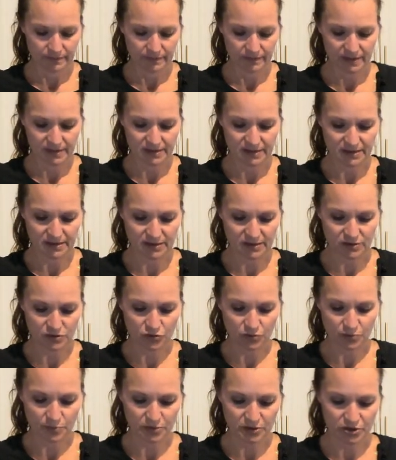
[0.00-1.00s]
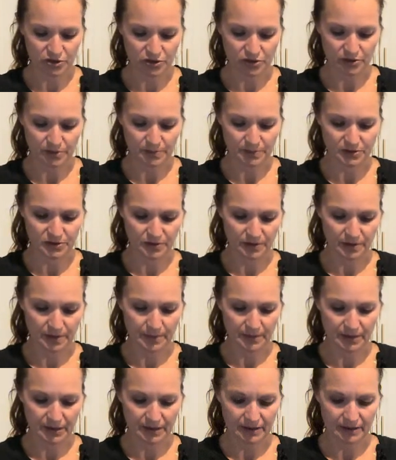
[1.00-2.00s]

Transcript: This is a super sharp ceramic